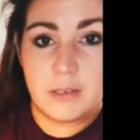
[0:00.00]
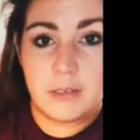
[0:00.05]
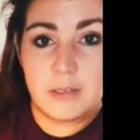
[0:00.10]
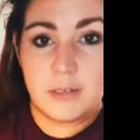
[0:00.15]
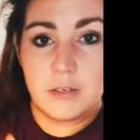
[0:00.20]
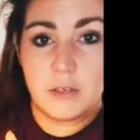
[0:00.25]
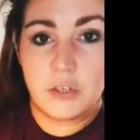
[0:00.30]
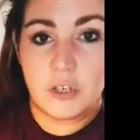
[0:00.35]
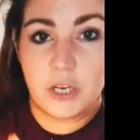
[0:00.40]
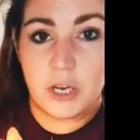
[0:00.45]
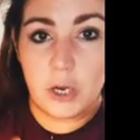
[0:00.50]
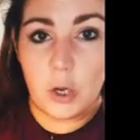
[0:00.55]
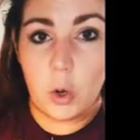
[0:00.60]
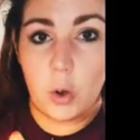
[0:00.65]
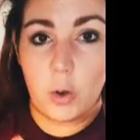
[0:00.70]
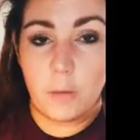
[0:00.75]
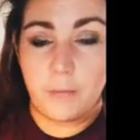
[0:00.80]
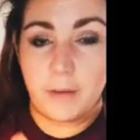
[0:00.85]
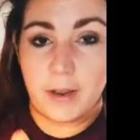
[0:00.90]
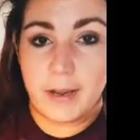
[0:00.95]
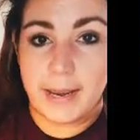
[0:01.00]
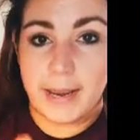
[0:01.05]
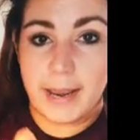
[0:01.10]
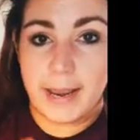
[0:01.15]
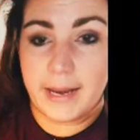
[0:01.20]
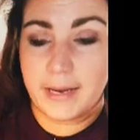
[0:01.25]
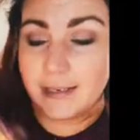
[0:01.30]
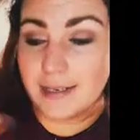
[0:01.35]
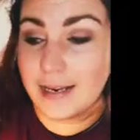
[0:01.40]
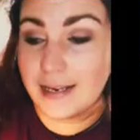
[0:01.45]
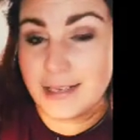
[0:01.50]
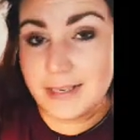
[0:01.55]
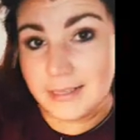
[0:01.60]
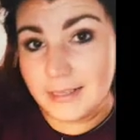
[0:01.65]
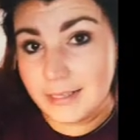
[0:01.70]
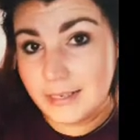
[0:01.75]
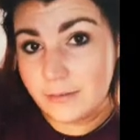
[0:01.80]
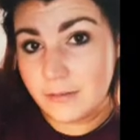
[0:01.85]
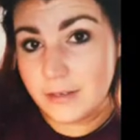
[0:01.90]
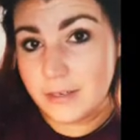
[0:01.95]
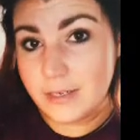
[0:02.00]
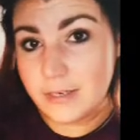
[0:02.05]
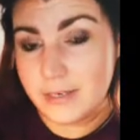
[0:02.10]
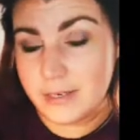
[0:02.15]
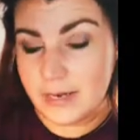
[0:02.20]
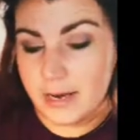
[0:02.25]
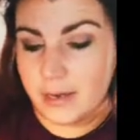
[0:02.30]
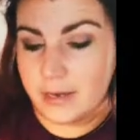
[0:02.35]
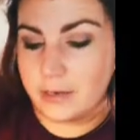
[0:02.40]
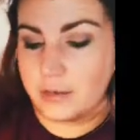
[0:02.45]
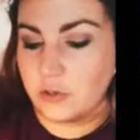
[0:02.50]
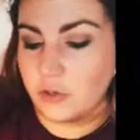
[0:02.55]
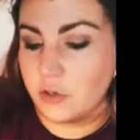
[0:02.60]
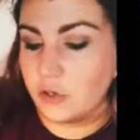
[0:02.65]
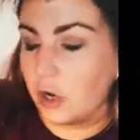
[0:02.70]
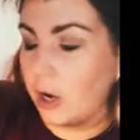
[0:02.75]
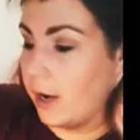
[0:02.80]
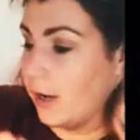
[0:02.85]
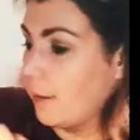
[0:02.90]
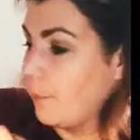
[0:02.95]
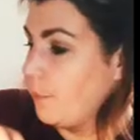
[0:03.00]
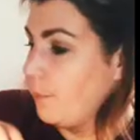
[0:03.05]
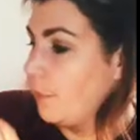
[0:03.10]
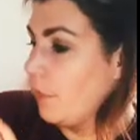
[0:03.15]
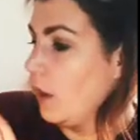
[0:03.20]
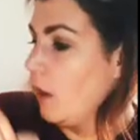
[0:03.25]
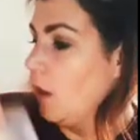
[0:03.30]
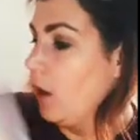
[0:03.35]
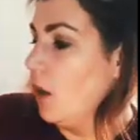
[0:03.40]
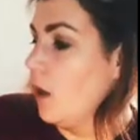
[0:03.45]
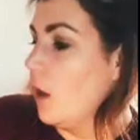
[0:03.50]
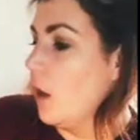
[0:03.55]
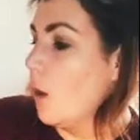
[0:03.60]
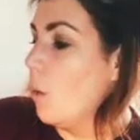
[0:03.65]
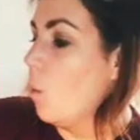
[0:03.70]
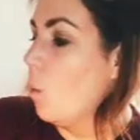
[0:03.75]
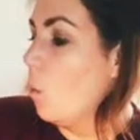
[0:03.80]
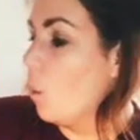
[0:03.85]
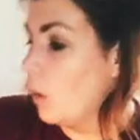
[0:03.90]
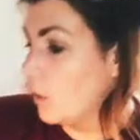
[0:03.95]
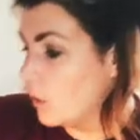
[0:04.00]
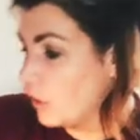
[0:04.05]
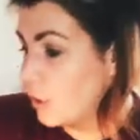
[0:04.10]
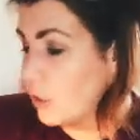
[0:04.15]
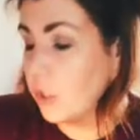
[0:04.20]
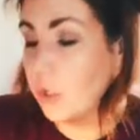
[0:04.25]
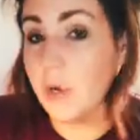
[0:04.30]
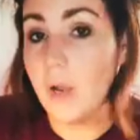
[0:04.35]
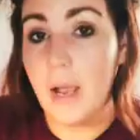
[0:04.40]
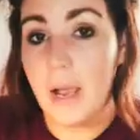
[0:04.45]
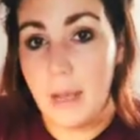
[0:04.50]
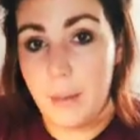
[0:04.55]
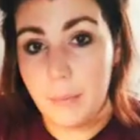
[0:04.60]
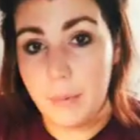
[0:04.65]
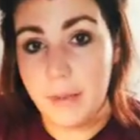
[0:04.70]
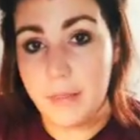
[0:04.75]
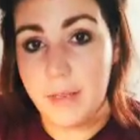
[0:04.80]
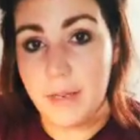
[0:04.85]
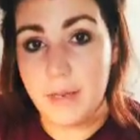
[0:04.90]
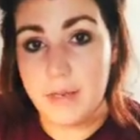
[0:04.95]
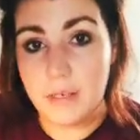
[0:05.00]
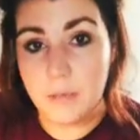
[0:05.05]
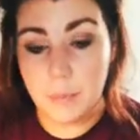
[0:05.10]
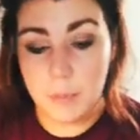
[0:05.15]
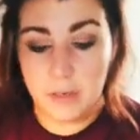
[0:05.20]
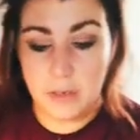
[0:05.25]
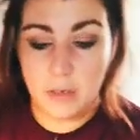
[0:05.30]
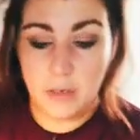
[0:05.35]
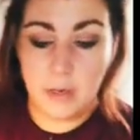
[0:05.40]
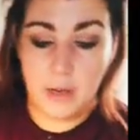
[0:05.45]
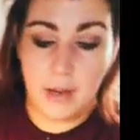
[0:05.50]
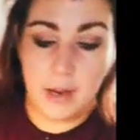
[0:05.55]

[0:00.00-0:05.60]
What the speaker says: Shake off any excess and leave it to set and dry. And once you're happy that it's been